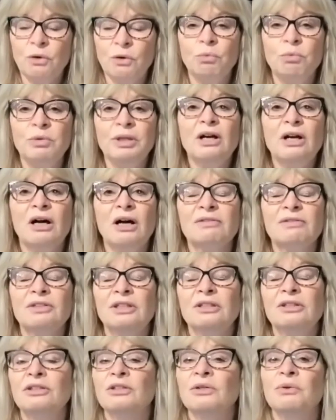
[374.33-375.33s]
We
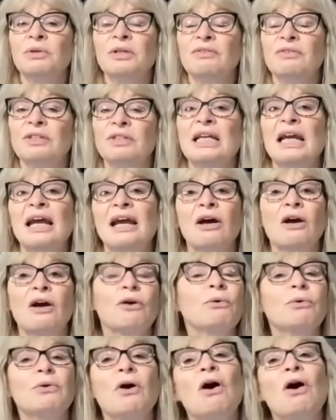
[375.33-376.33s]
often don't even take our
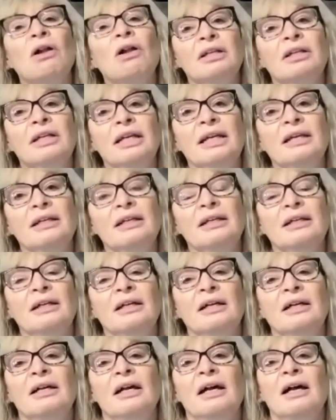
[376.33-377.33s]
own holiday,
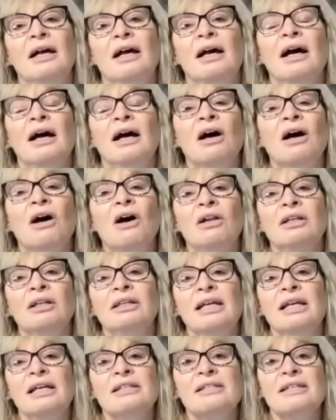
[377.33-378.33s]
uh,
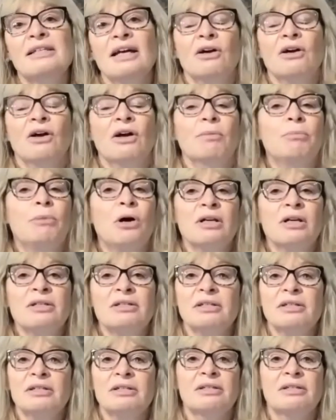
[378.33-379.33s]
holidays that our
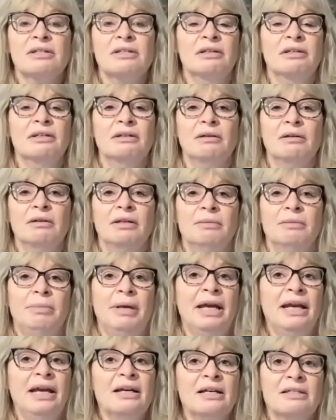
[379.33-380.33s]
bosses
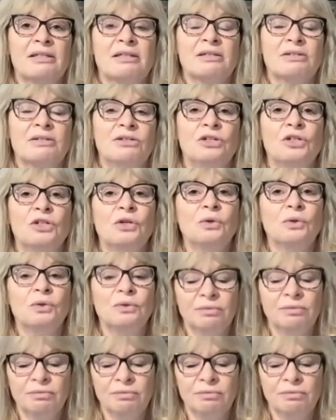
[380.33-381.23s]
pay us to do.